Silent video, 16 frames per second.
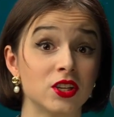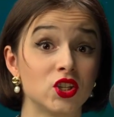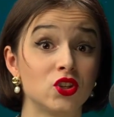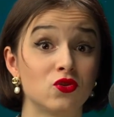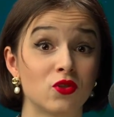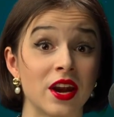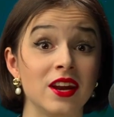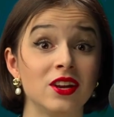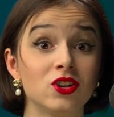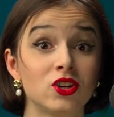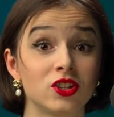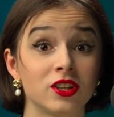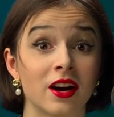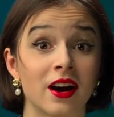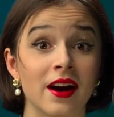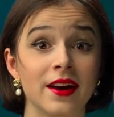strange
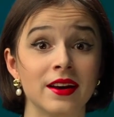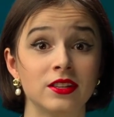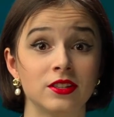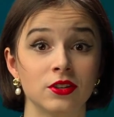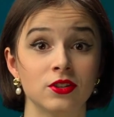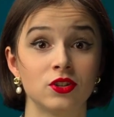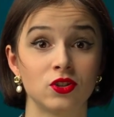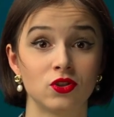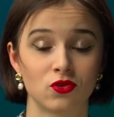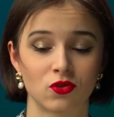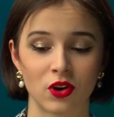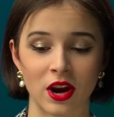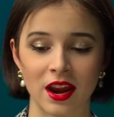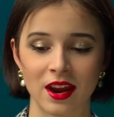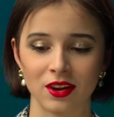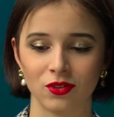sides and
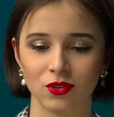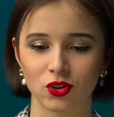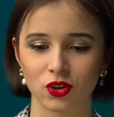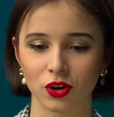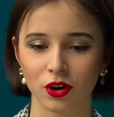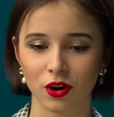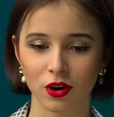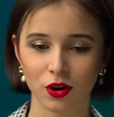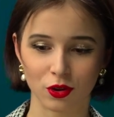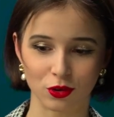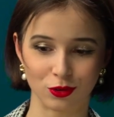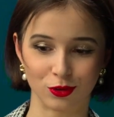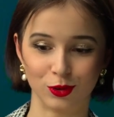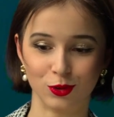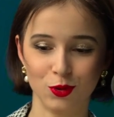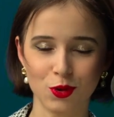strange
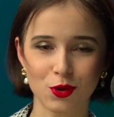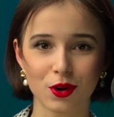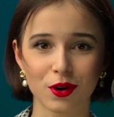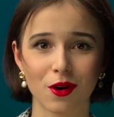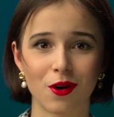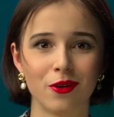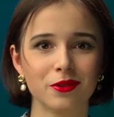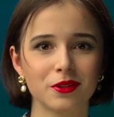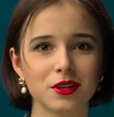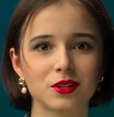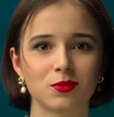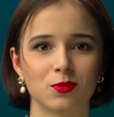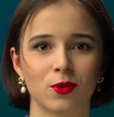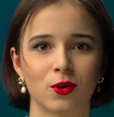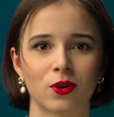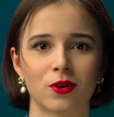look on
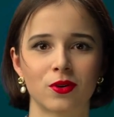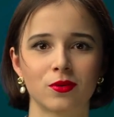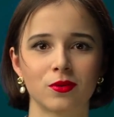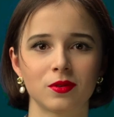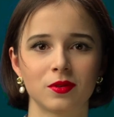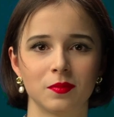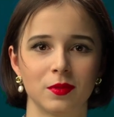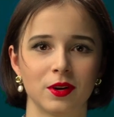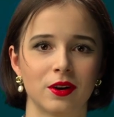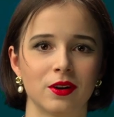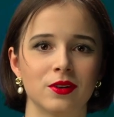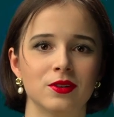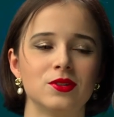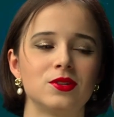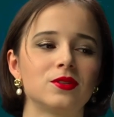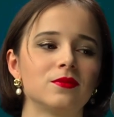this world,
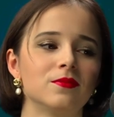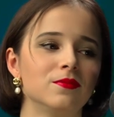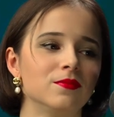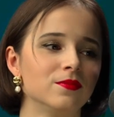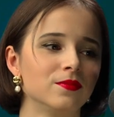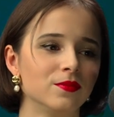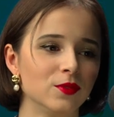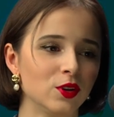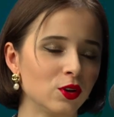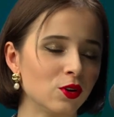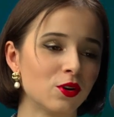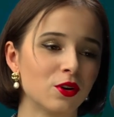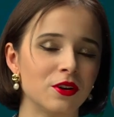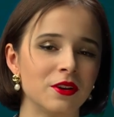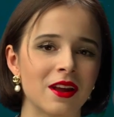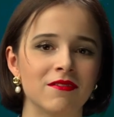because you
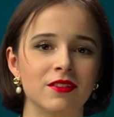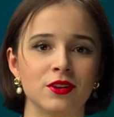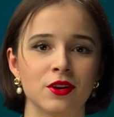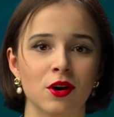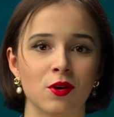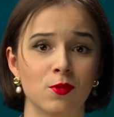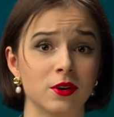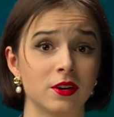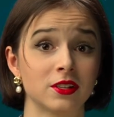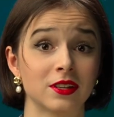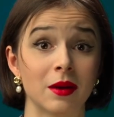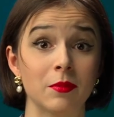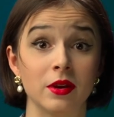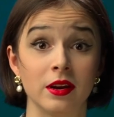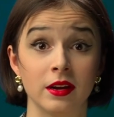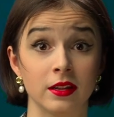can never know what is
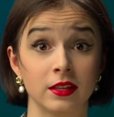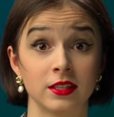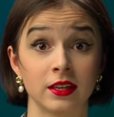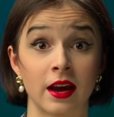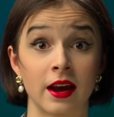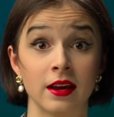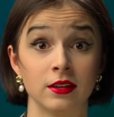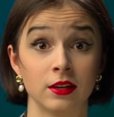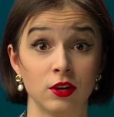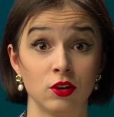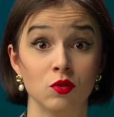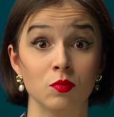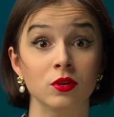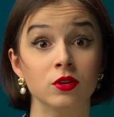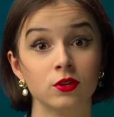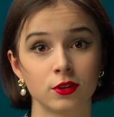happening inside the
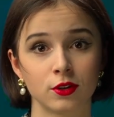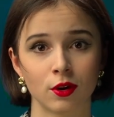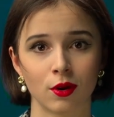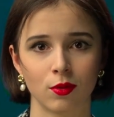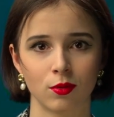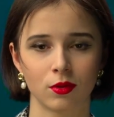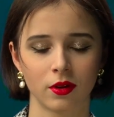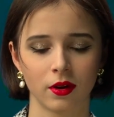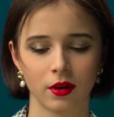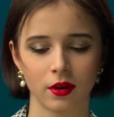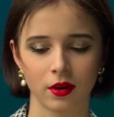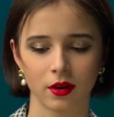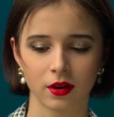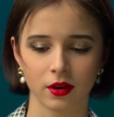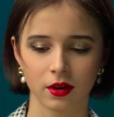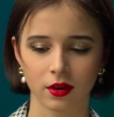human soul.
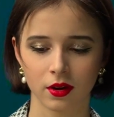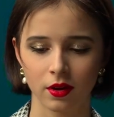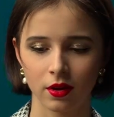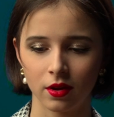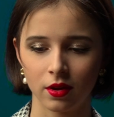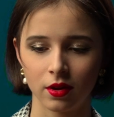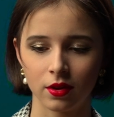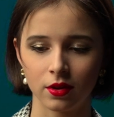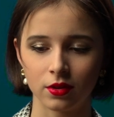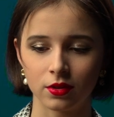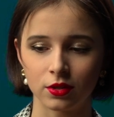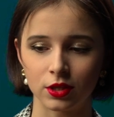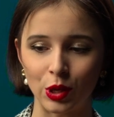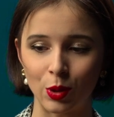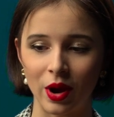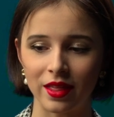
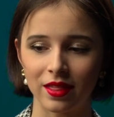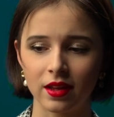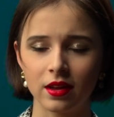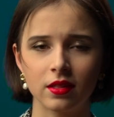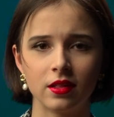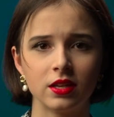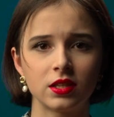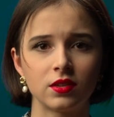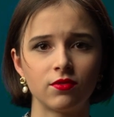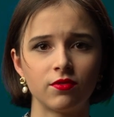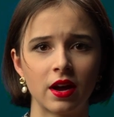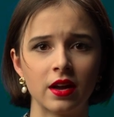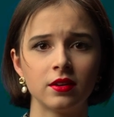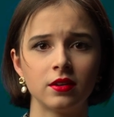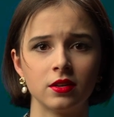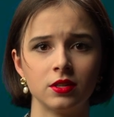So I think this
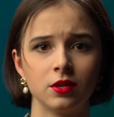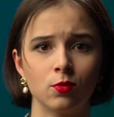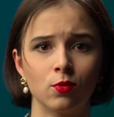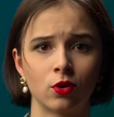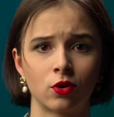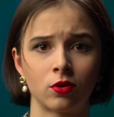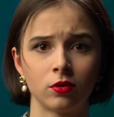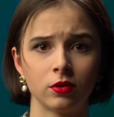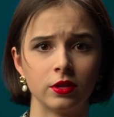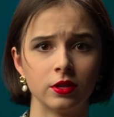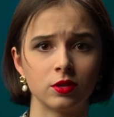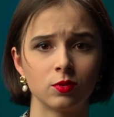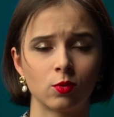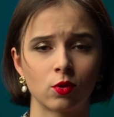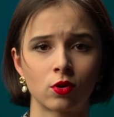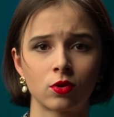fantasy world,
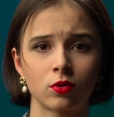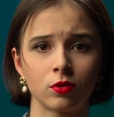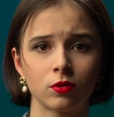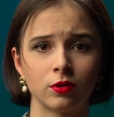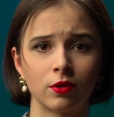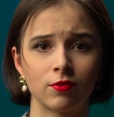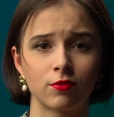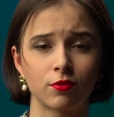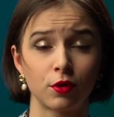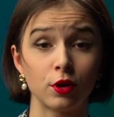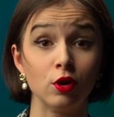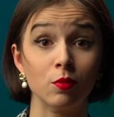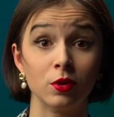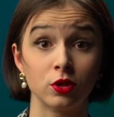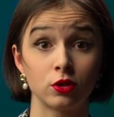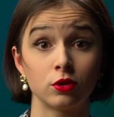this world of
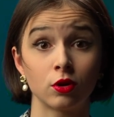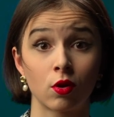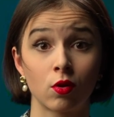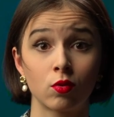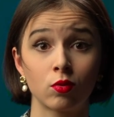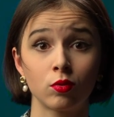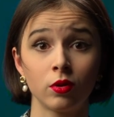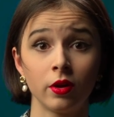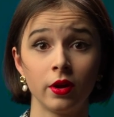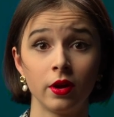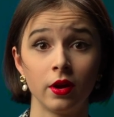human soul,